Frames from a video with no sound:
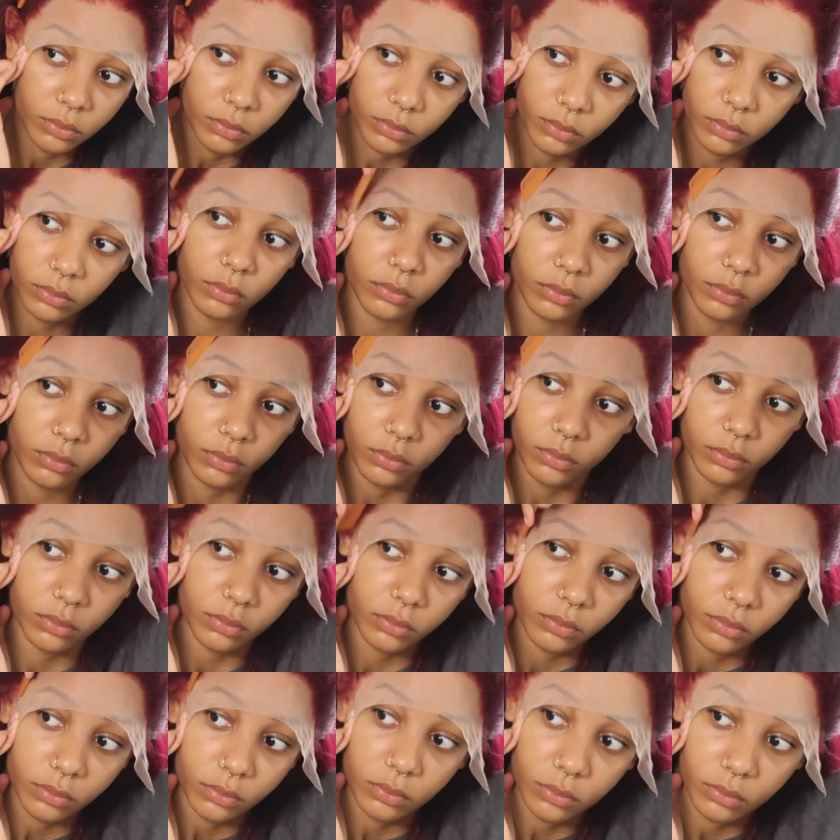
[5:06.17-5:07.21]

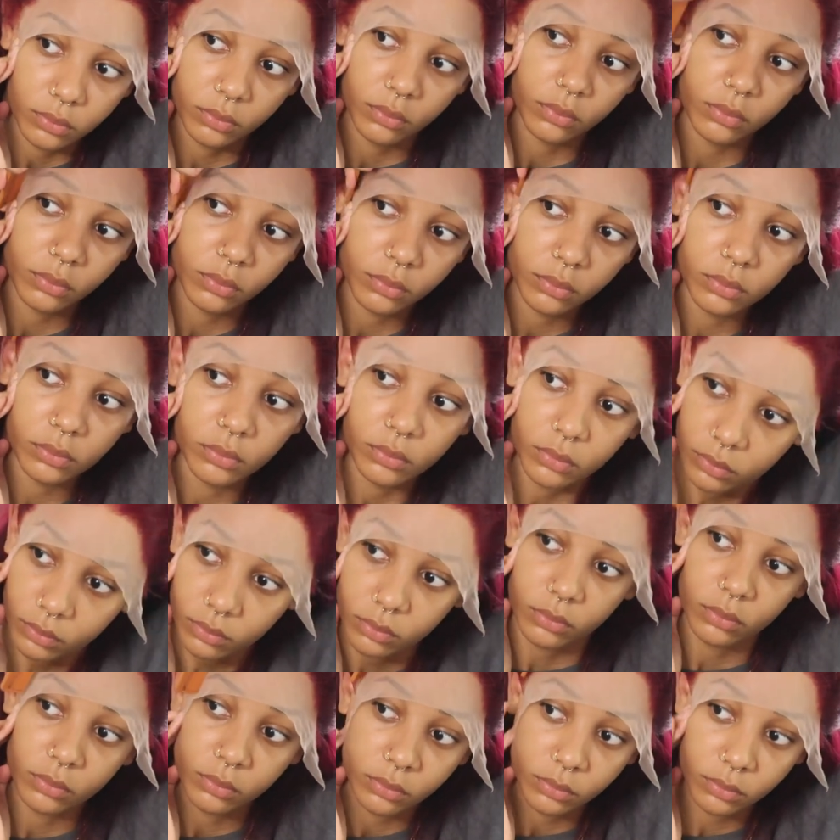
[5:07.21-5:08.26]

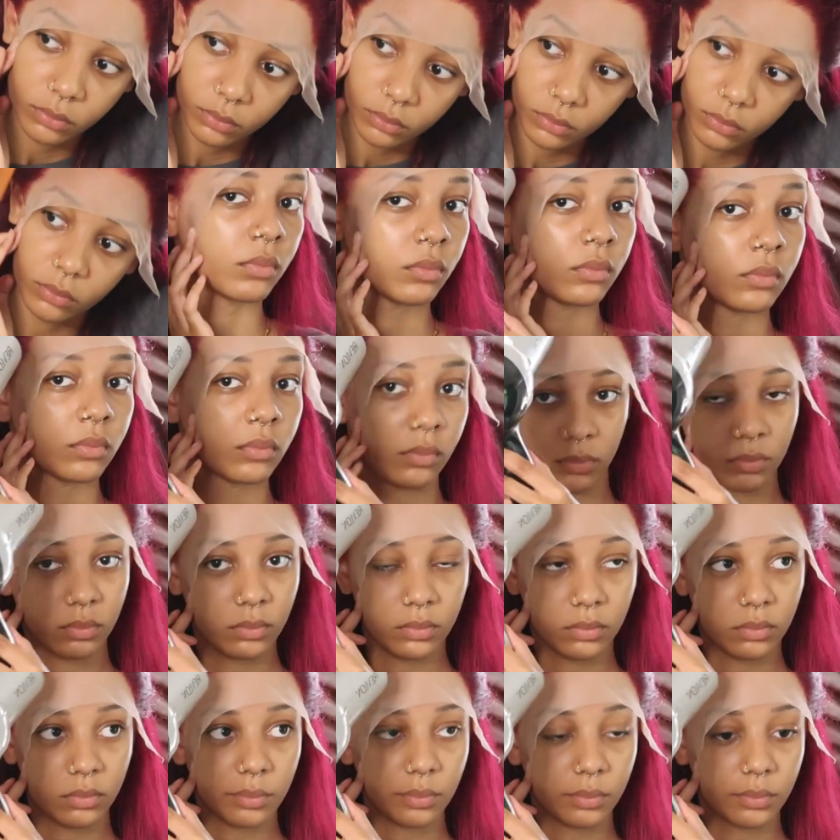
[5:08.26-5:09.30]

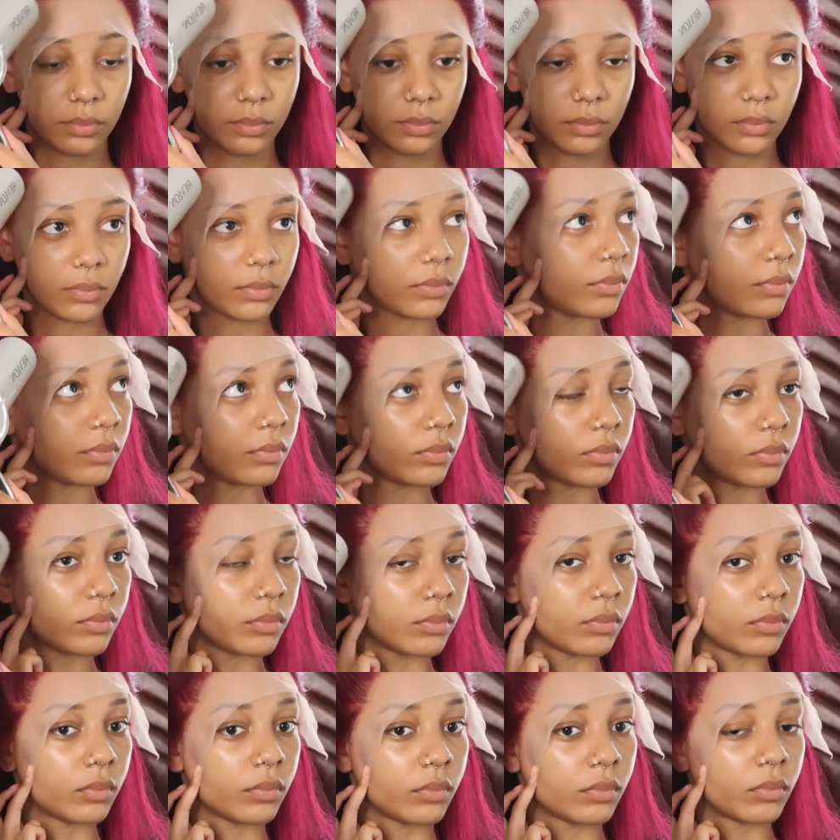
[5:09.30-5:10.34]

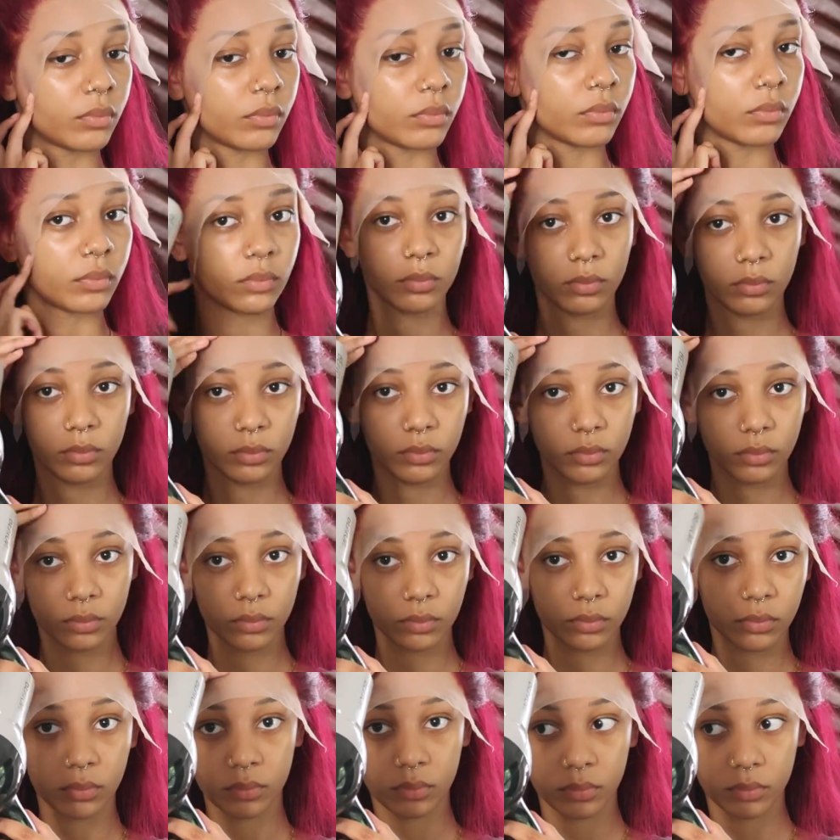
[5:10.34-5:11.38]

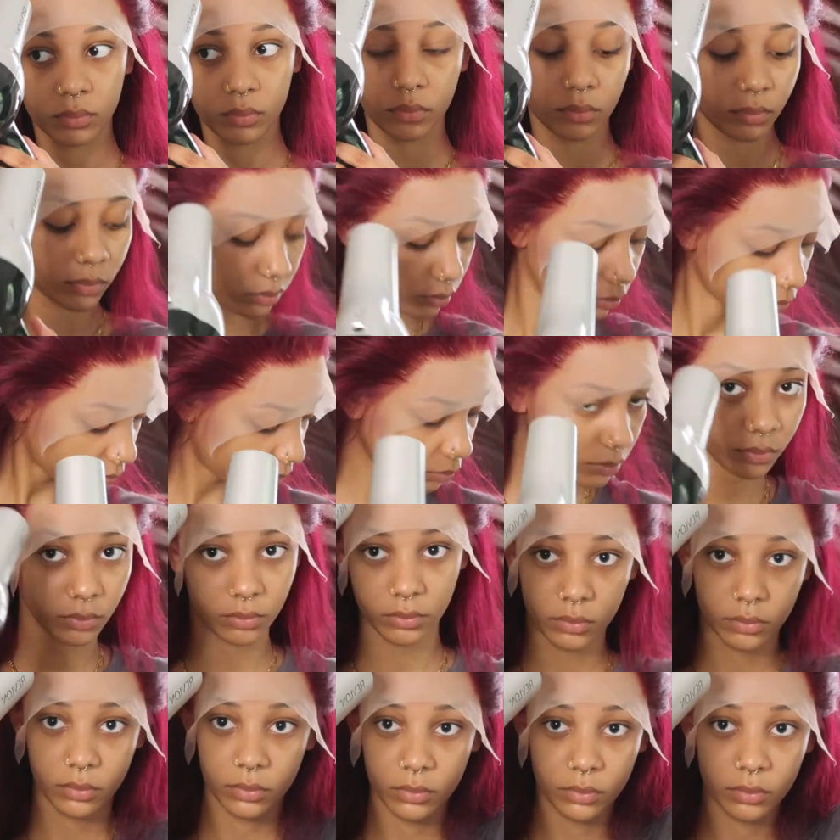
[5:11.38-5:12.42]

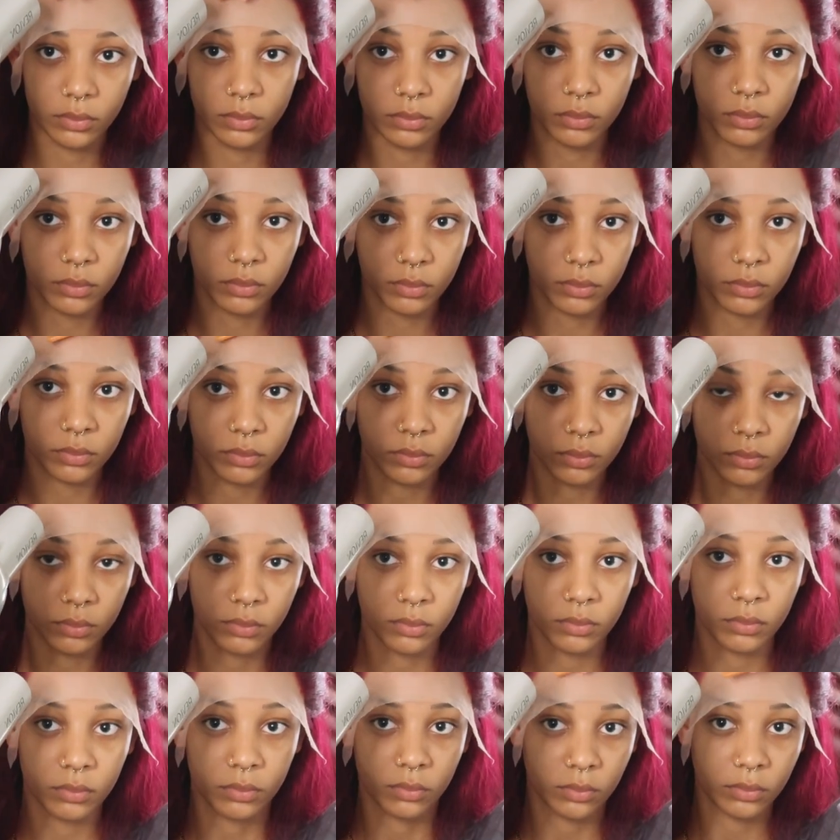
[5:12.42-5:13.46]

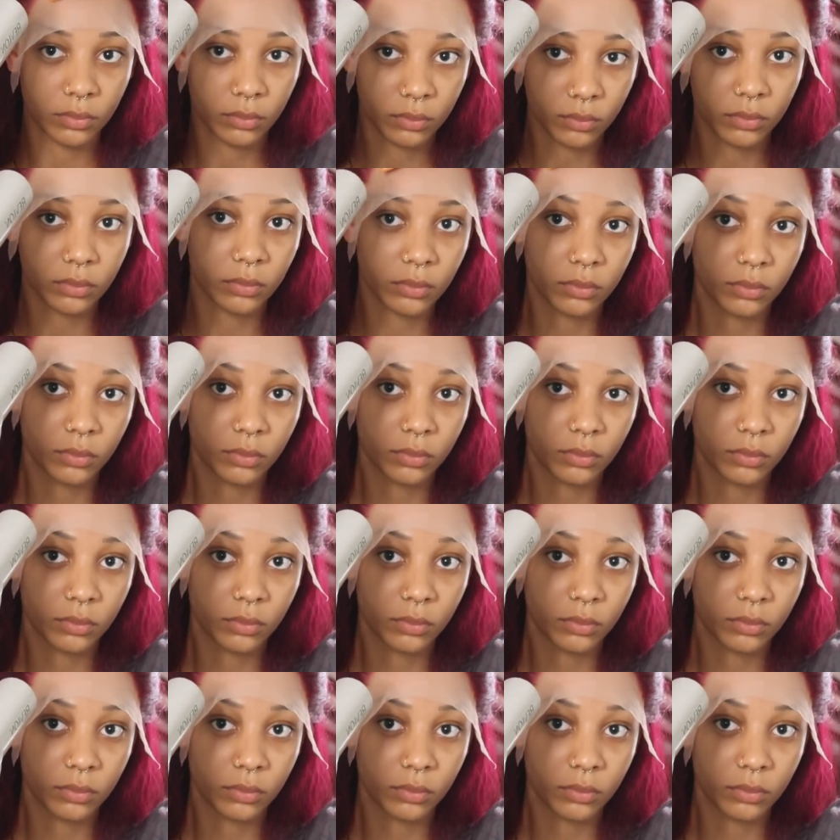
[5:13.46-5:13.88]
[no speech]